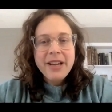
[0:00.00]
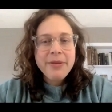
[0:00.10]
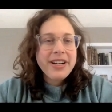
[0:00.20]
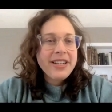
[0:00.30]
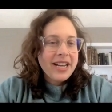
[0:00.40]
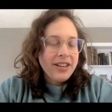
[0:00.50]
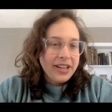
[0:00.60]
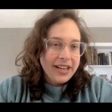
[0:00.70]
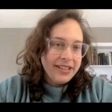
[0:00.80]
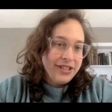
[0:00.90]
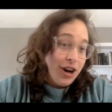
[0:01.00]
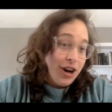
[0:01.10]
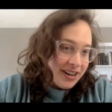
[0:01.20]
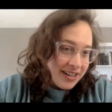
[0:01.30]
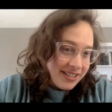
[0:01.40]
And we're going to take a look at
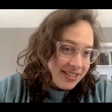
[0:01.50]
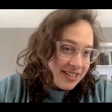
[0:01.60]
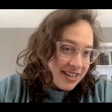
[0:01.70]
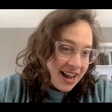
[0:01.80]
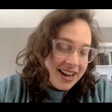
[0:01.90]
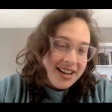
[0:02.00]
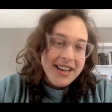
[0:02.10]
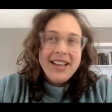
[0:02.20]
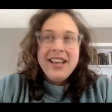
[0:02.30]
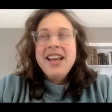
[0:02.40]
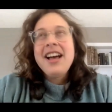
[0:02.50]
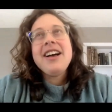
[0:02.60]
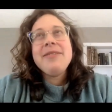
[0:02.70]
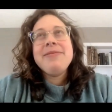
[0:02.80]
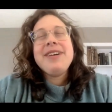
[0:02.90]
darkness today.
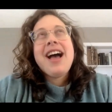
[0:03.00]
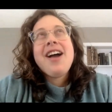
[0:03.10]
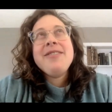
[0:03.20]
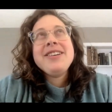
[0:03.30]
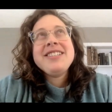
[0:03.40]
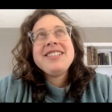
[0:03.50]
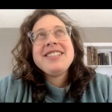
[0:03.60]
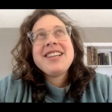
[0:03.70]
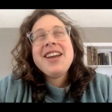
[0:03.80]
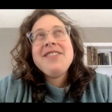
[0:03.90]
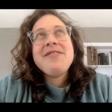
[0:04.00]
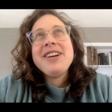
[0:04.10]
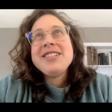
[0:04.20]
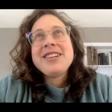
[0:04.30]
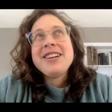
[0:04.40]
Um, I always kind of
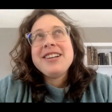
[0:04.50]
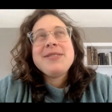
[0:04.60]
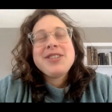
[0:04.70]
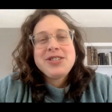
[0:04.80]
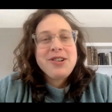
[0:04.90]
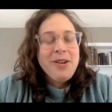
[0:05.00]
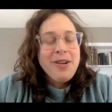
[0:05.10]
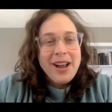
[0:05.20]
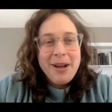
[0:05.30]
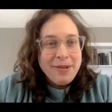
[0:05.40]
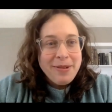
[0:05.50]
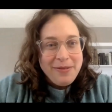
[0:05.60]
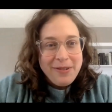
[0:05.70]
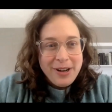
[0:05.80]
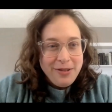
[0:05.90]
wondered, especially growing up, when we
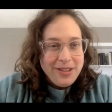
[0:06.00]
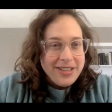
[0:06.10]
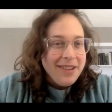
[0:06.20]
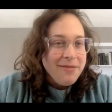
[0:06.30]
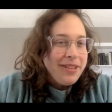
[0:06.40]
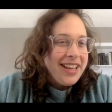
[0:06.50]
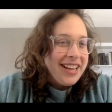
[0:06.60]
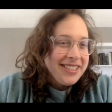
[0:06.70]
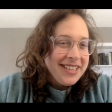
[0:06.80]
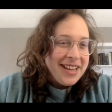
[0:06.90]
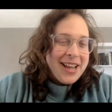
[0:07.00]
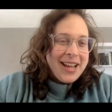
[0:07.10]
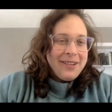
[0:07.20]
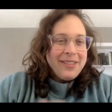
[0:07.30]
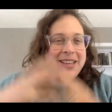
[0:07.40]
read through the ten plagues,
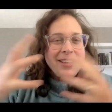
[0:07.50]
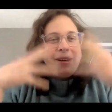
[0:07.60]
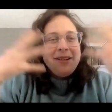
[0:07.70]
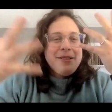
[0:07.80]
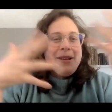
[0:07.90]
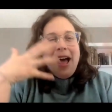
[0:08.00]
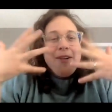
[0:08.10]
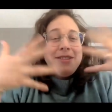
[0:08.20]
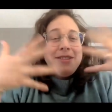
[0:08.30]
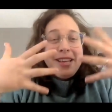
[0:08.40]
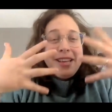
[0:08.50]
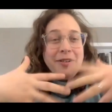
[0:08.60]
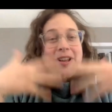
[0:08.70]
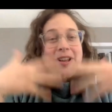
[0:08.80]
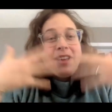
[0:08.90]
and you think about, I would think,
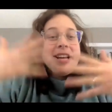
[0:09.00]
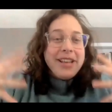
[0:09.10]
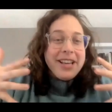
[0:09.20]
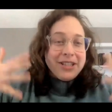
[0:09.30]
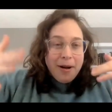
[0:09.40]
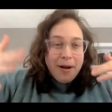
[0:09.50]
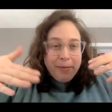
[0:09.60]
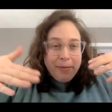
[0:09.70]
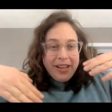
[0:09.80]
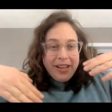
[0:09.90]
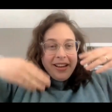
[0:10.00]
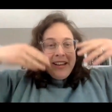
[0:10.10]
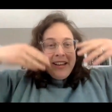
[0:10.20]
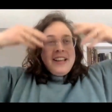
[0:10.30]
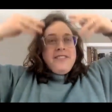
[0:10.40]
okay, the ten plagues are probably
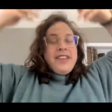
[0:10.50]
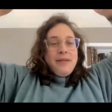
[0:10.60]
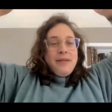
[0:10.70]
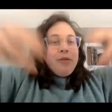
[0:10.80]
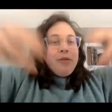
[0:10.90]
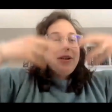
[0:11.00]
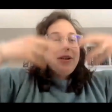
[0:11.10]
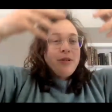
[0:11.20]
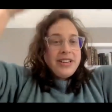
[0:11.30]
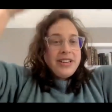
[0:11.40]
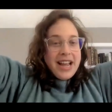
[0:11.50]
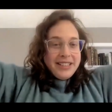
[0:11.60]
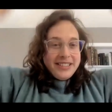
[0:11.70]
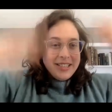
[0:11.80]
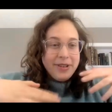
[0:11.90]
and getting more and more
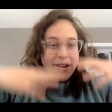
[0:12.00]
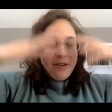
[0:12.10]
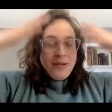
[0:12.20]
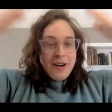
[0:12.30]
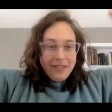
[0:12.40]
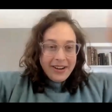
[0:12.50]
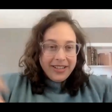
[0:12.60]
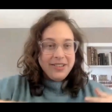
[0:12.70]
intense as they go on, right?